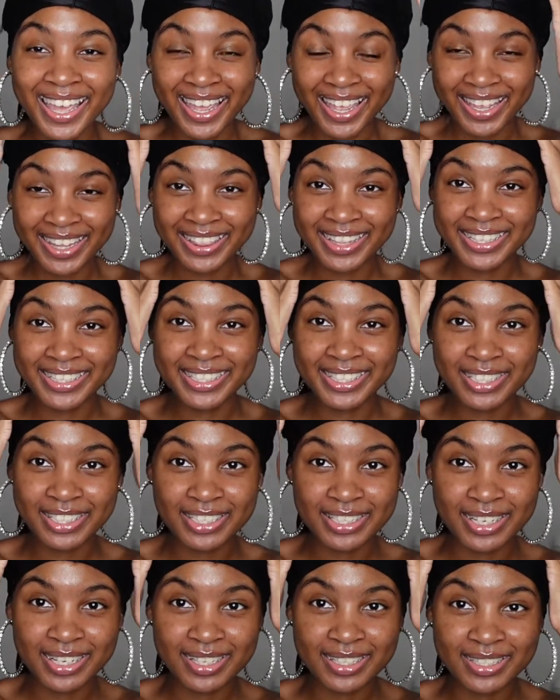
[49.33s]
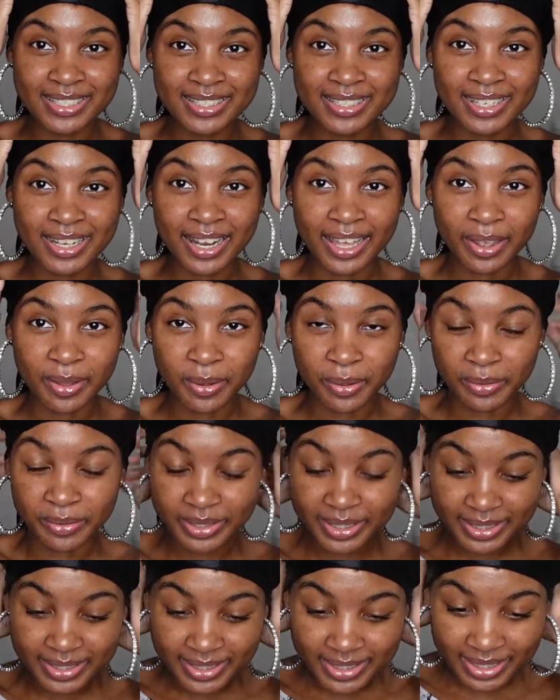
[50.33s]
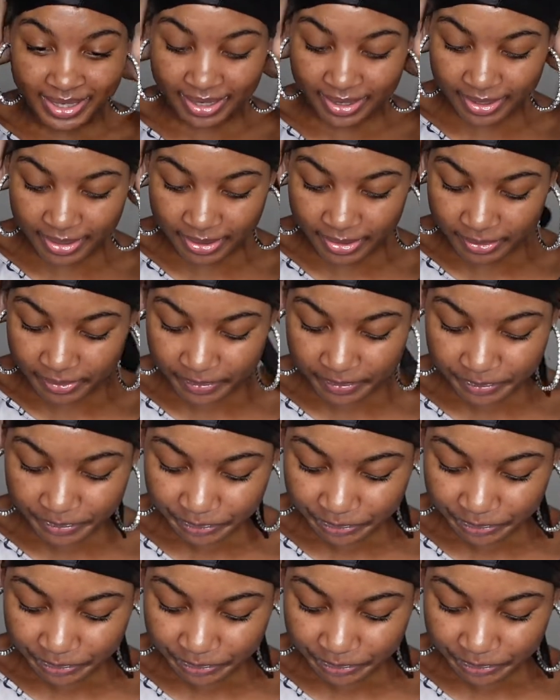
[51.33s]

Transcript: and this is just to like hold it down.